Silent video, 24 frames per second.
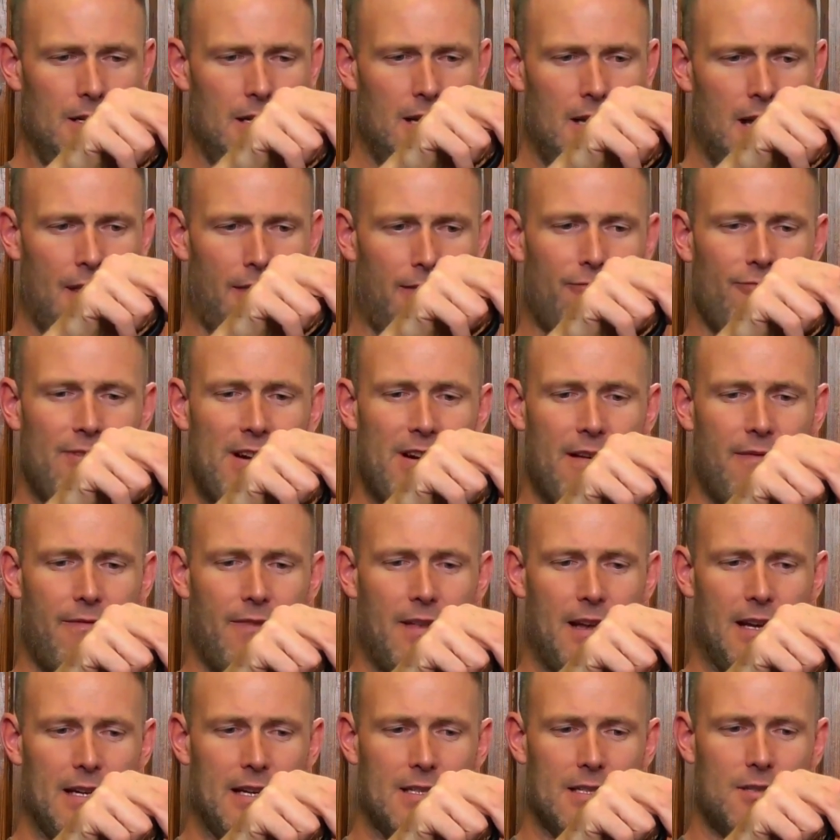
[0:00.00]
Yeah, 3 of
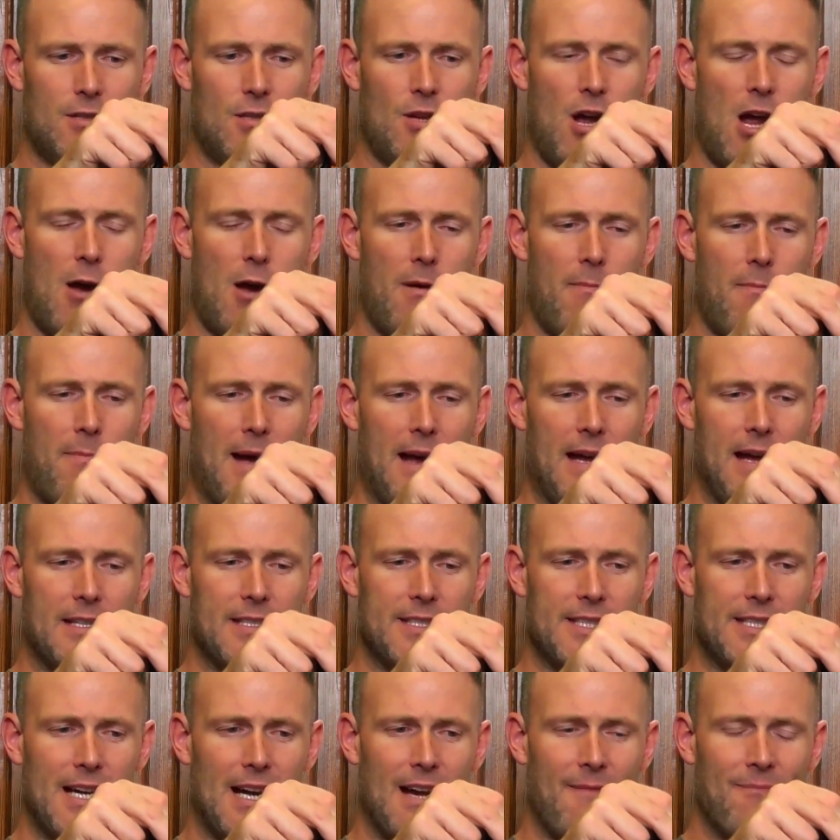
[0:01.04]
these. Daiwa
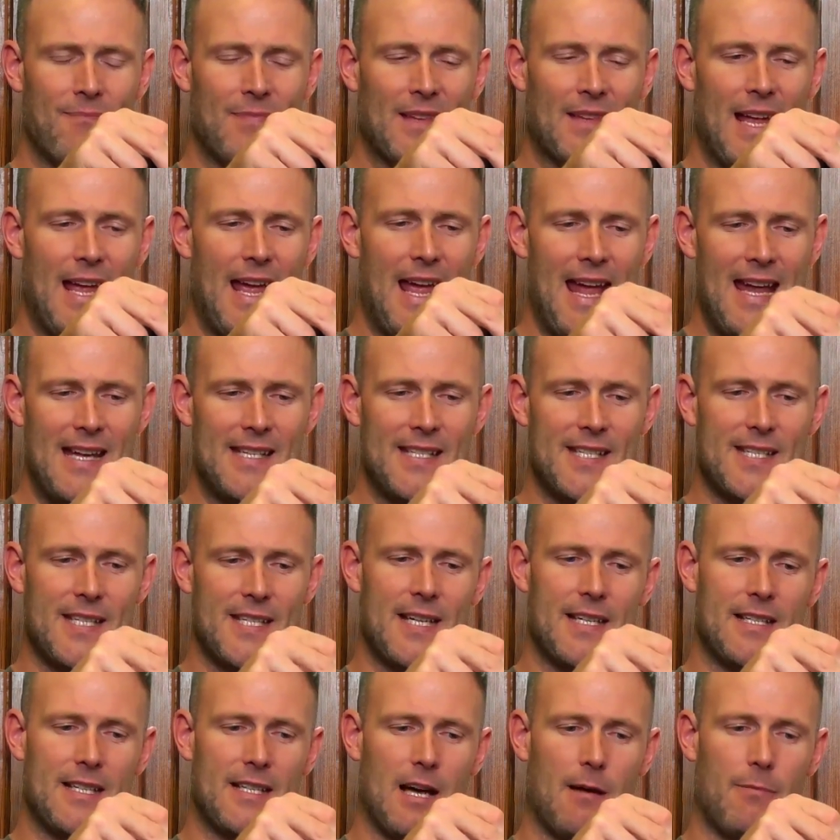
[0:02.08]
Bezier
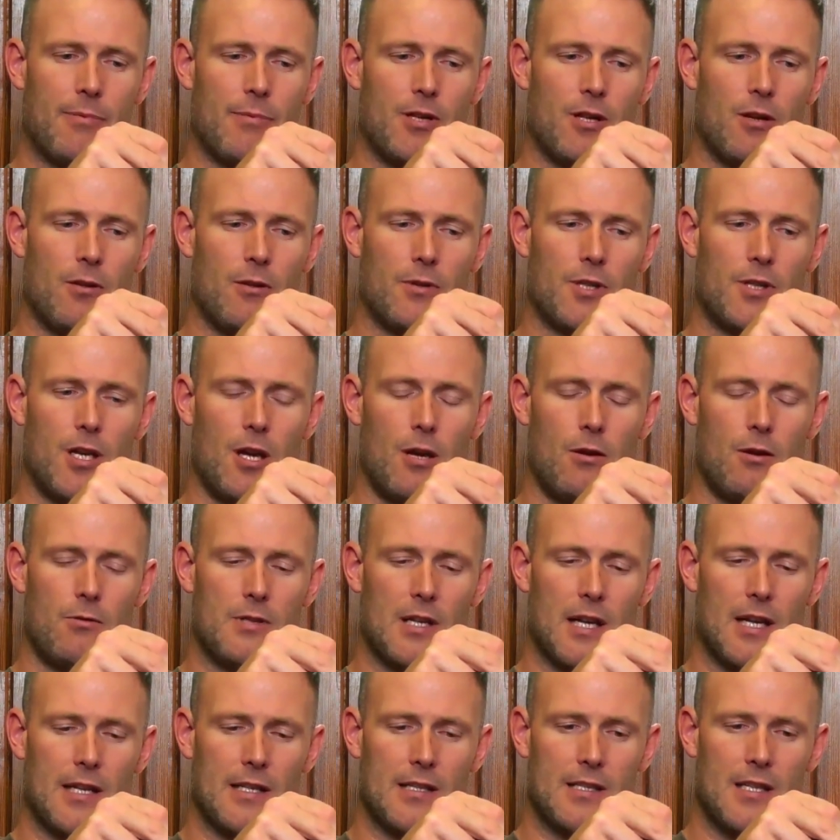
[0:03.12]
SCW
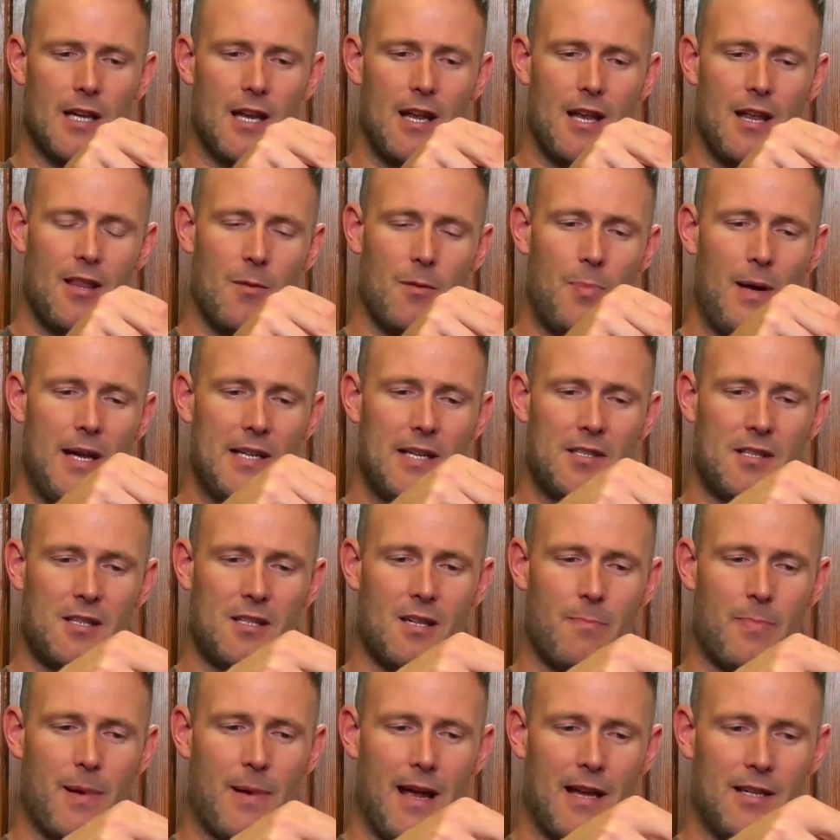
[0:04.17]
QDs. The best of the
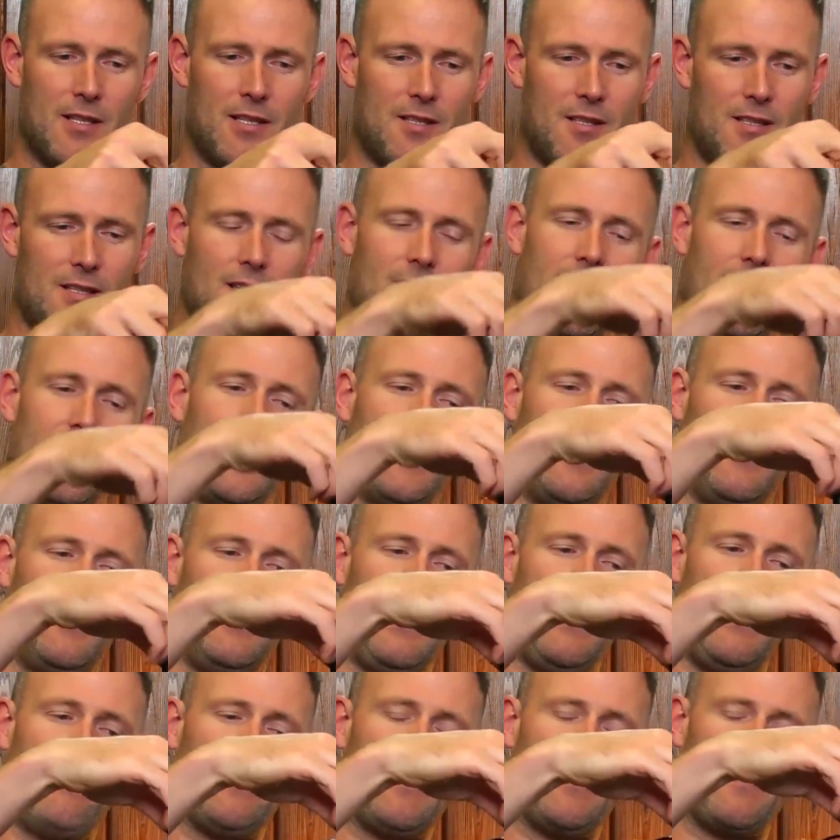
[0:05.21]
best.
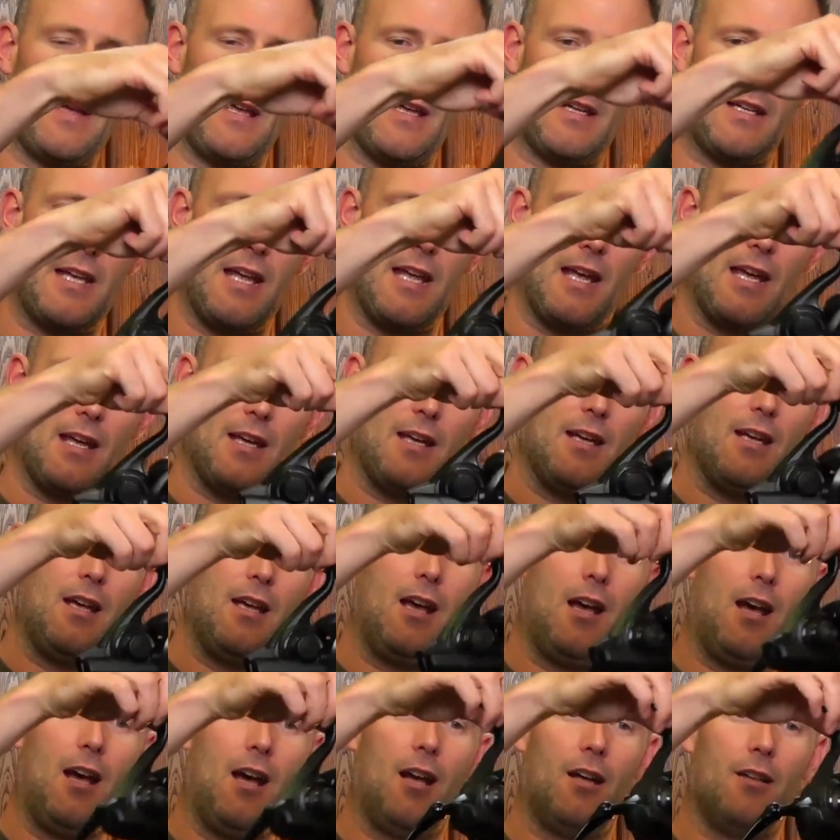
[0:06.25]
Lovely bit of kit.
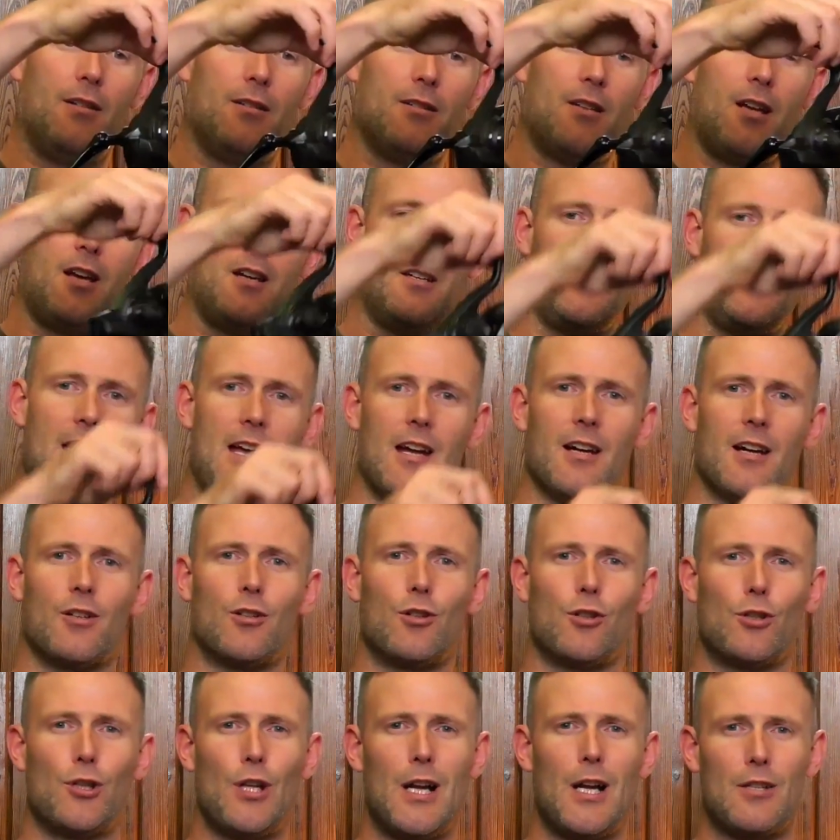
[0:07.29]
And
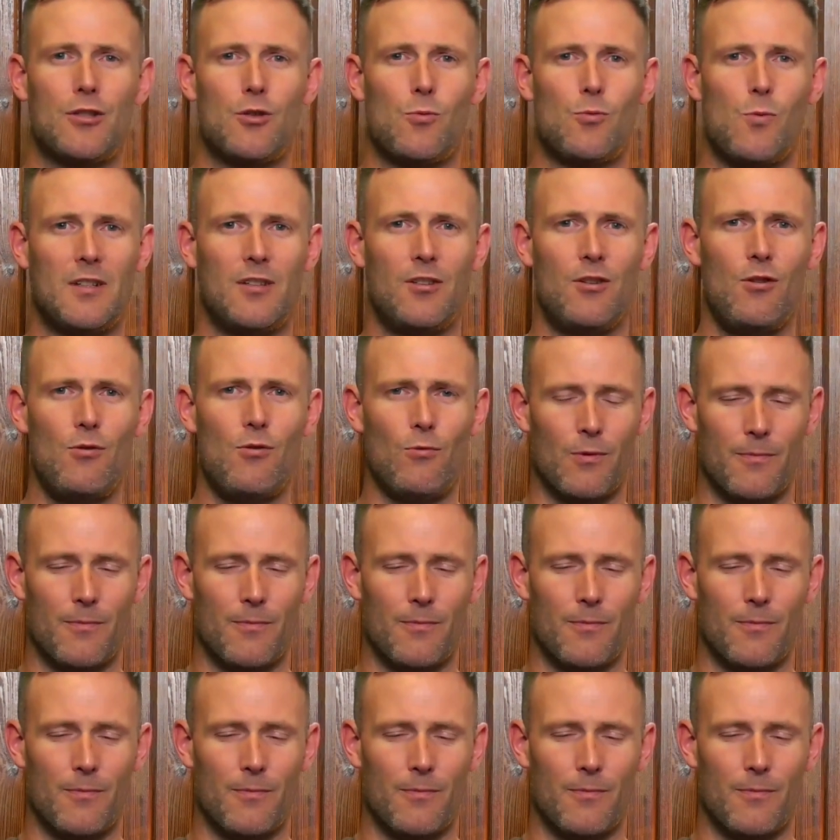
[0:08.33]
good luck to one and all.